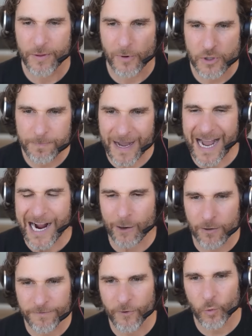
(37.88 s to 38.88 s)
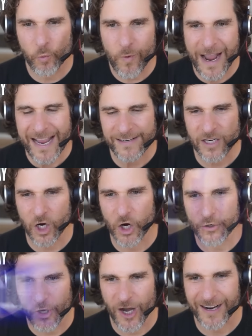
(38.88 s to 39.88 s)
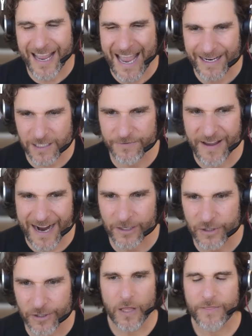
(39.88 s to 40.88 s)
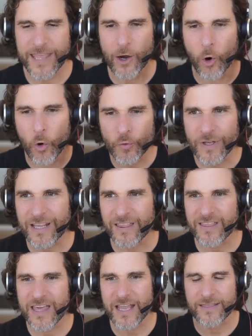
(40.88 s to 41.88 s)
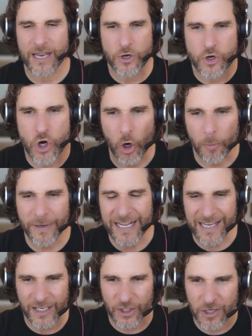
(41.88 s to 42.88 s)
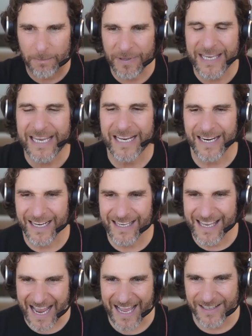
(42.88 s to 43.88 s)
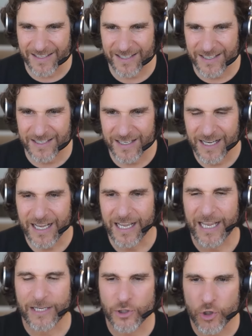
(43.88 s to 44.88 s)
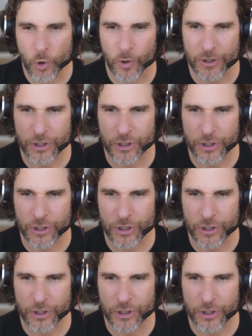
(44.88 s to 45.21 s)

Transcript: The most powerful way to unlock X factor, the only thing that nobody can compete against, is your